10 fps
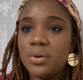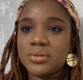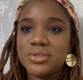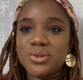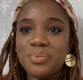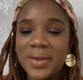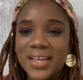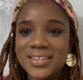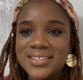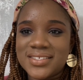to
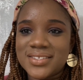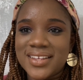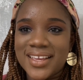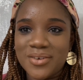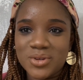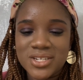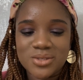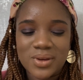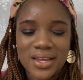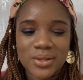pair this today, which
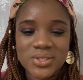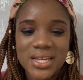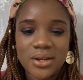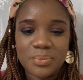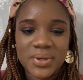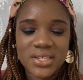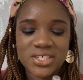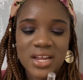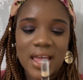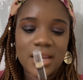is why it looks kind of
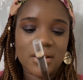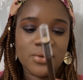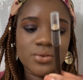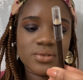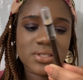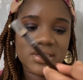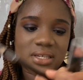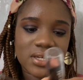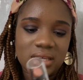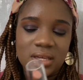peachy, I use
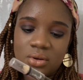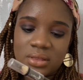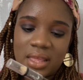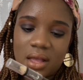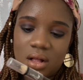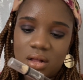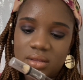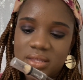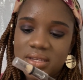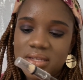they call
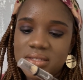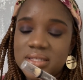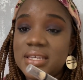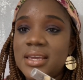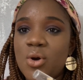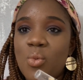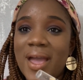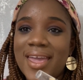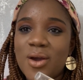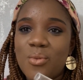these the
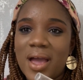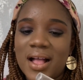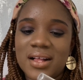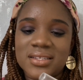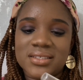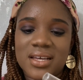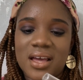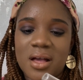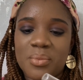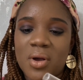Wet n Wild
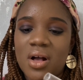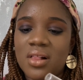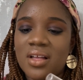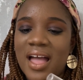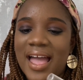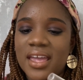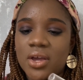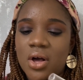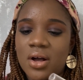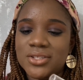Color
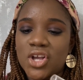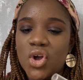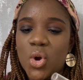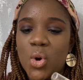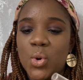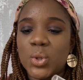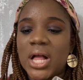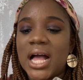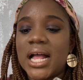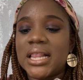Icon Kohl
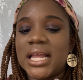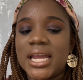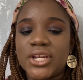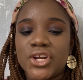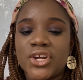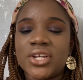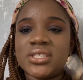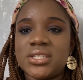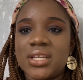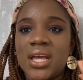
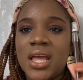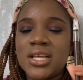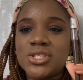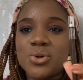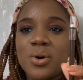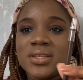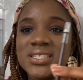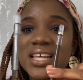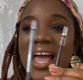eyeliners. So these are